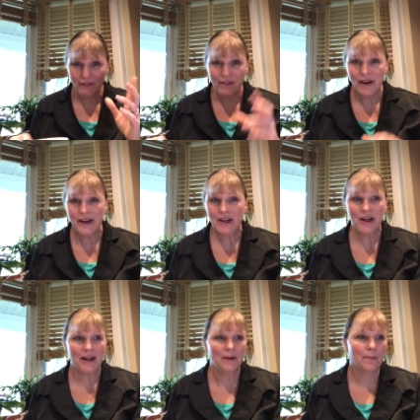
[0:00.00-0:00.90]
Very
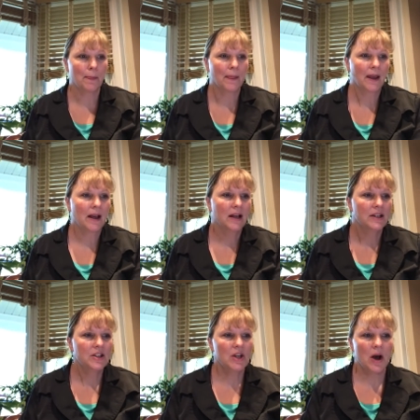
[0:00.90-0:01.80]
good.
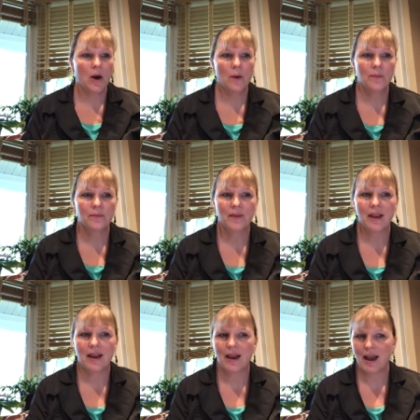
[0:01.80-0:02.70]
So,
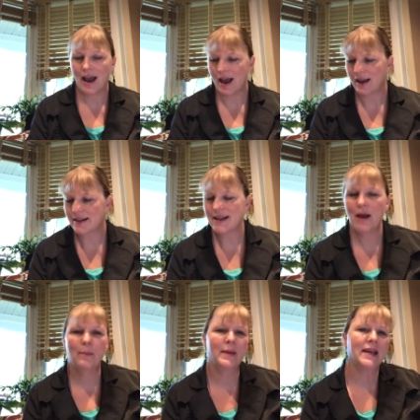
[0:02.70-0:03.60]

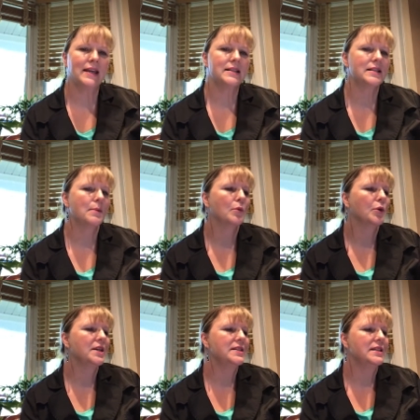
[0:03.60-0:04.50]
tell me some
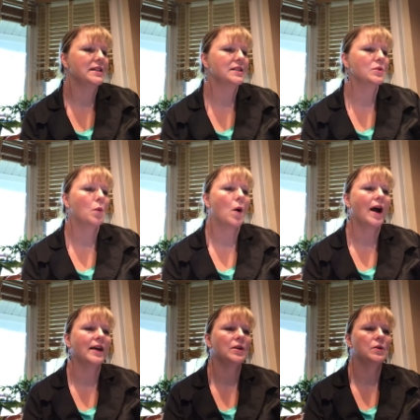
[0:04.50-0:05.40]
reasons
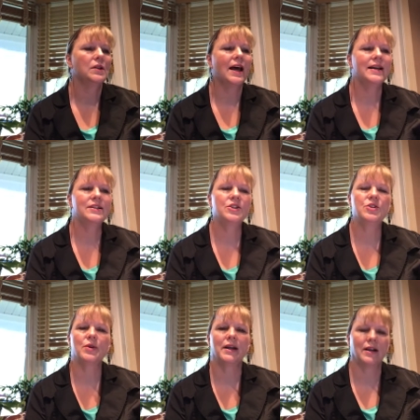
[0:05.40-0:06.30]
why you like to
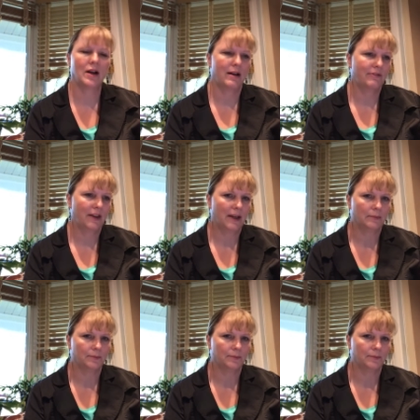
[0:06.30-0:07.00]
drink coffee.